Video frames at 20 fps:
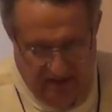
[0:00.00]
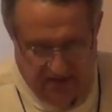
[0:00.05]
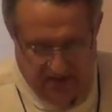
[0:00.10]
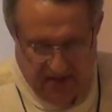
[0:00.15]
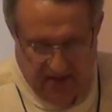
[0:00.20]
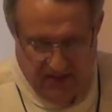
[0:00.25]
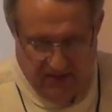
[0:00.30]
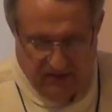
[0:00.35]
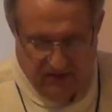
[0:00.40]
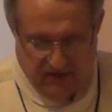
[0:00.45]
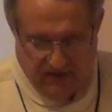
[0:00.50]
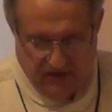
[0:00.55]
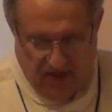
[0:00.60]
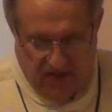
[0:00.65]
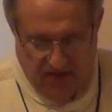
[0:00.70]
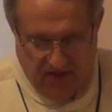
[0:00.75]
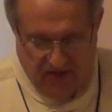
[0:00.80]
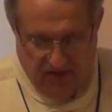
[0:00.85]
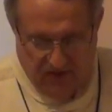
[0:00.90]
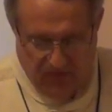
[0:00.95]
sent his
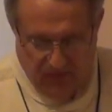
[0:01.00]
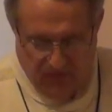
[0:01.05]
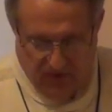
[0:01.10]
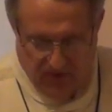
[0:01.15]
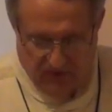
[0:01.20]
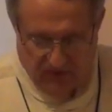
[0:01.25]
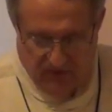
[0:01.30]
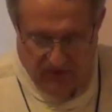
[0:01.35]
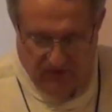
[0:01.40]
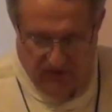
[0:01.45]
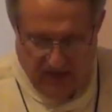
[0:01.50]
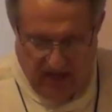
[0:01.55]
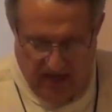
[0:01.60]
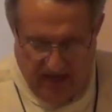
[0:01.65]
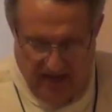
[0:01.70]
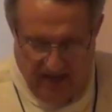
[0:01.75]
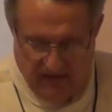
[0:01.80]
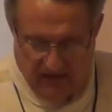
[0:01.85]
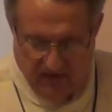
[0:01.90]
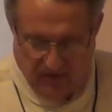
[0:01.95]
Son to us to
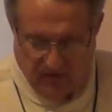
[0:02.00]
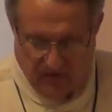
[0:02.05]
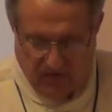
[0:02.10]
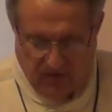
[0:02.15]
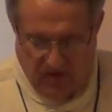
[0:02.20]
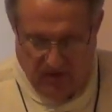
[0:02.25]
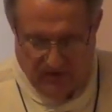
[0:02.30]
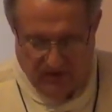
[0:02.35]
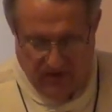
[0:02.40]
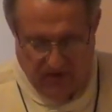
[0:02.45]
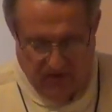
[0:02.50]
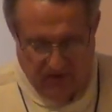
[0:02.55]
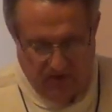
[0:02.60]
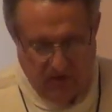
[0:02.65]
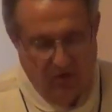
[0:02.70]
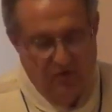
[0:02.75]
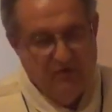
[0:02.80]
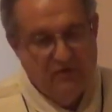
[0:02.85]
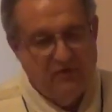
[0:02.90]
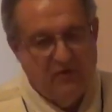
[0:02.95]
die on the cross and
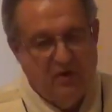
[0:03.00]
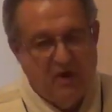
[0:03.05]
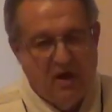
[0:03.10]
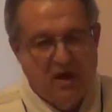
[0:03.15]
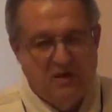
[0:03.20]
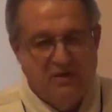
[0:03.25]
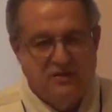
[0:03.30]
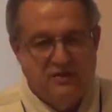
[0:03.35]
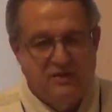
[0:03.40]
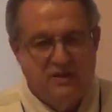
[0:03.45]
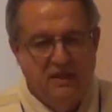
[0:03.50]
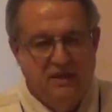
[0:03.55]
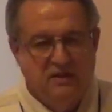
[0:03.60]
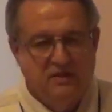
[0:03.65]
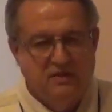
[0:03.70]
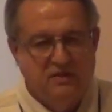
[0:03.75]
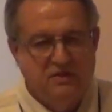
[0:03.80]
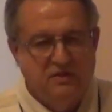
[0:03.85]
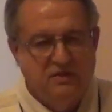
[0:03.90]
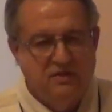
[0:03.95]
atone for our
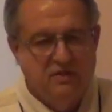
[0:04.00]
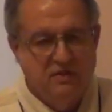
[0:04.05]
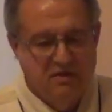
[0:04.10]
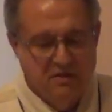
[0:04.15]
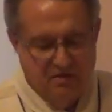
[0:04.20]
sins.